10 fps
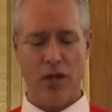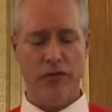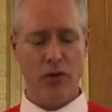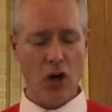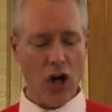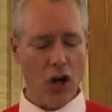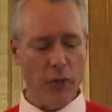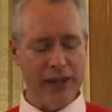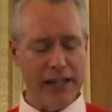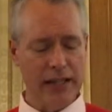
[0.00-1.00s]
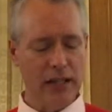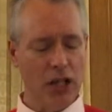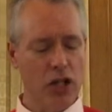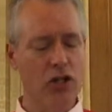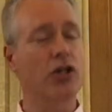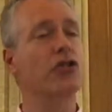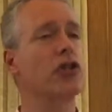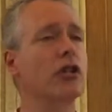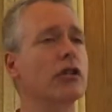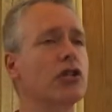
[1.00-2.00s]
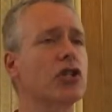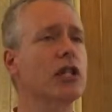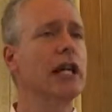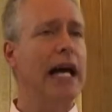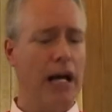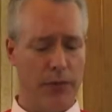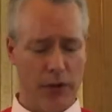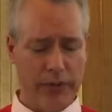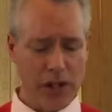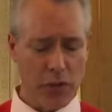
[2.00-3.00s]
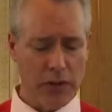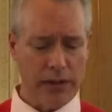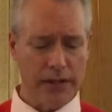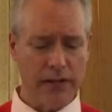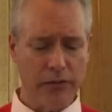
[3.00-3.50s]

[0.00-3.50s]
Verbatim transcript: Overall, within the larger church, our rituals